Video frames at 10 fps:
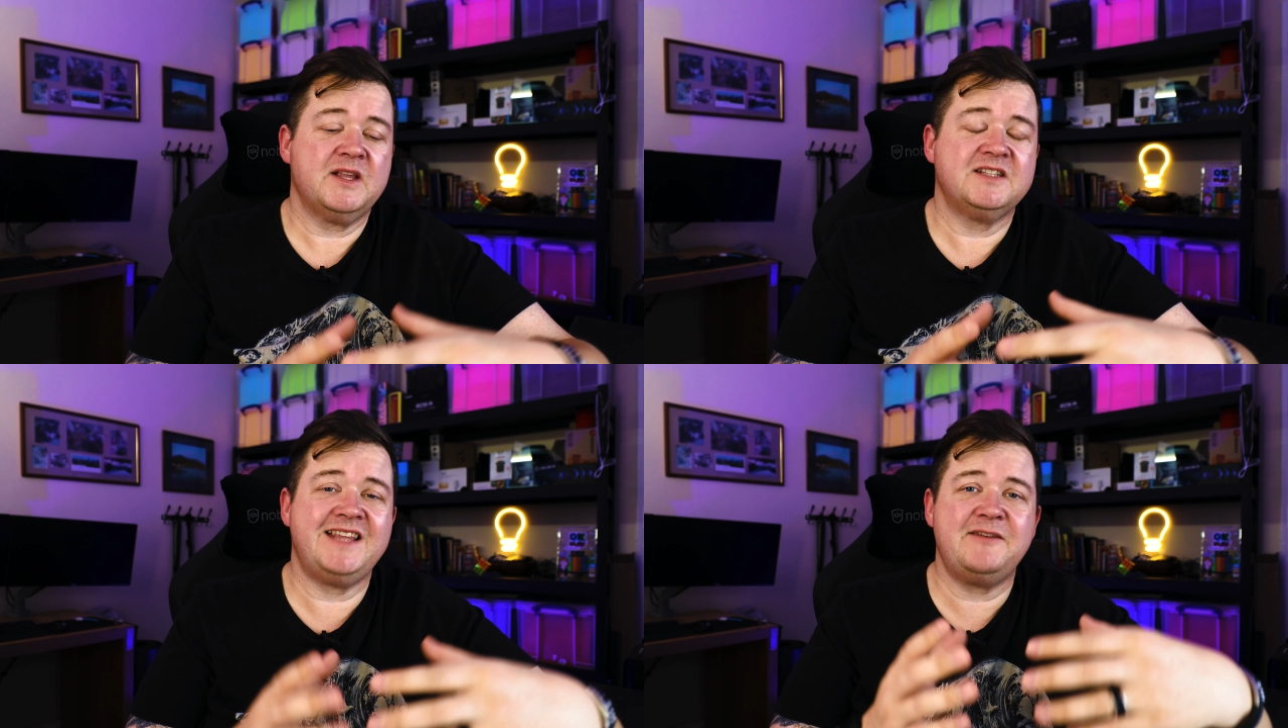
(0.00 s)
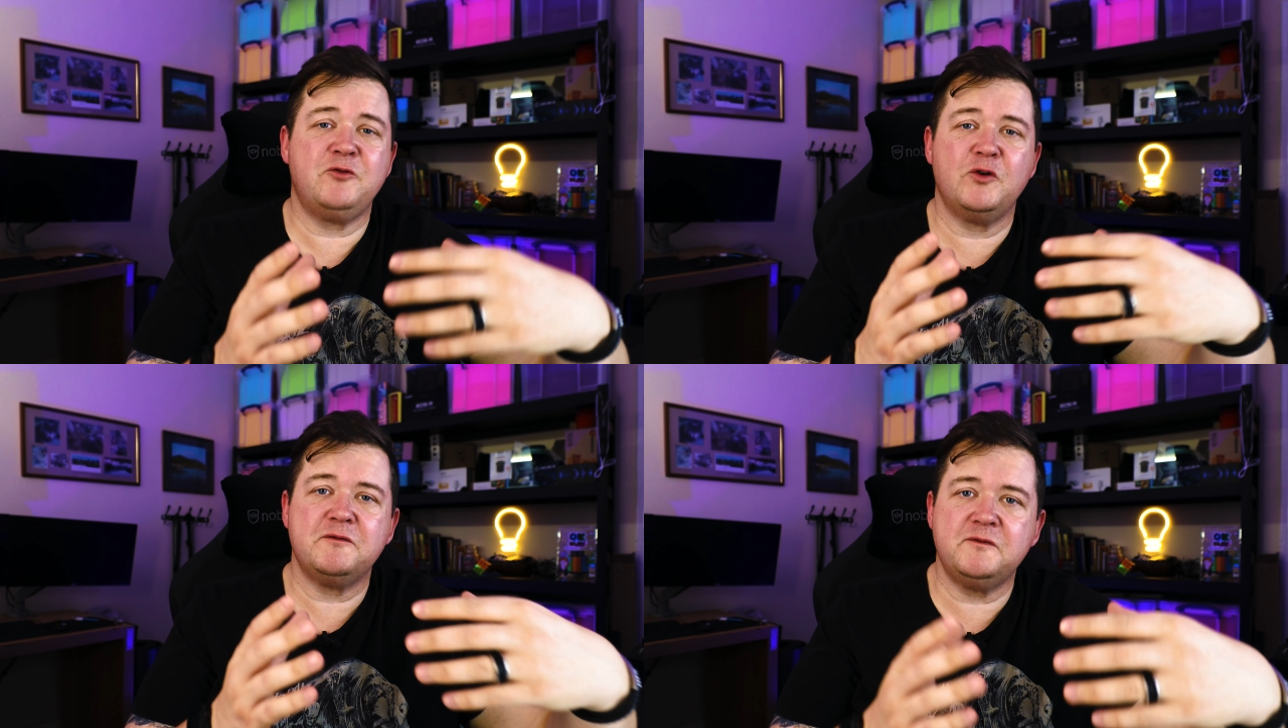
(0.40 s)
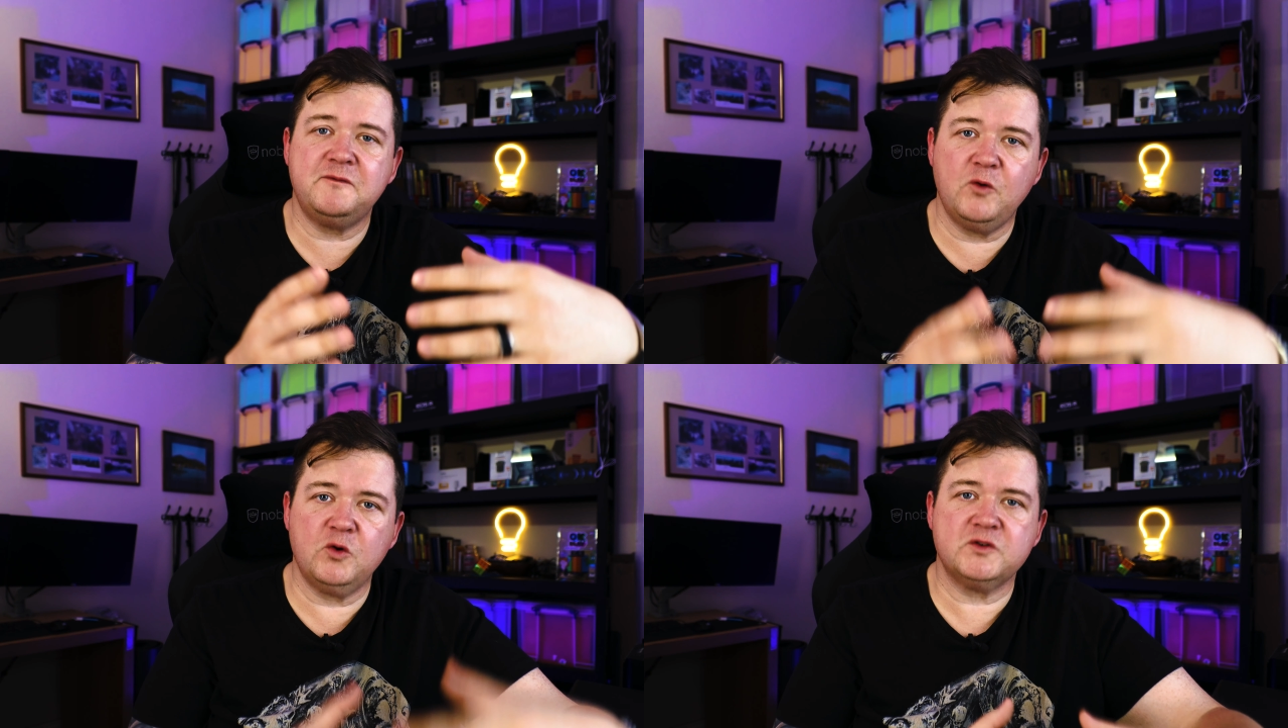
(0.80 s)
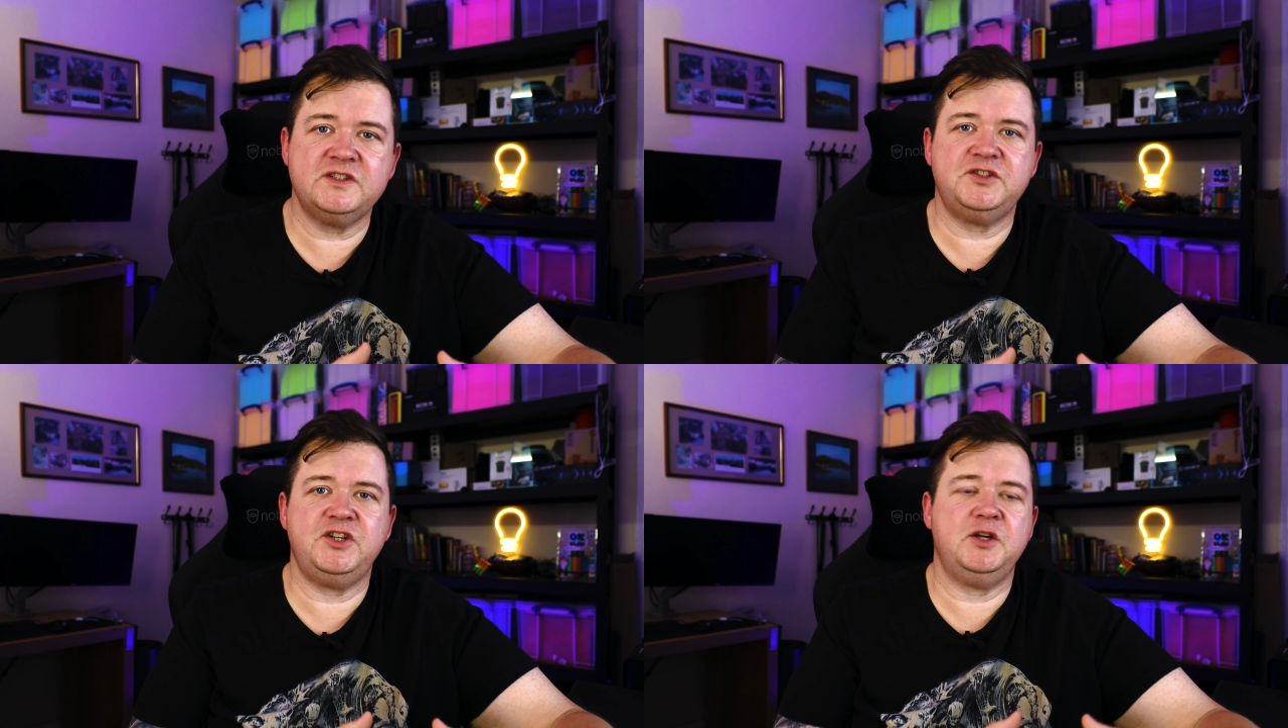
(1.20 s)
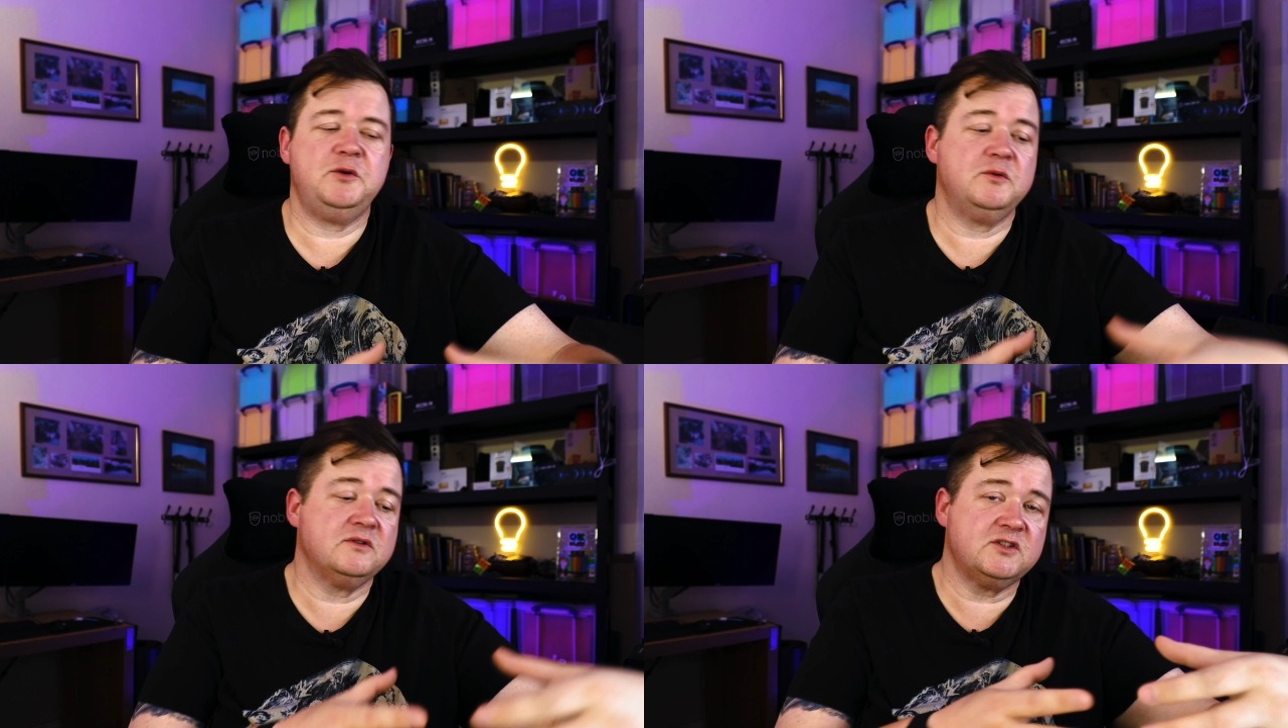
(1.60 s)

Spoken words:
So therefore it forces you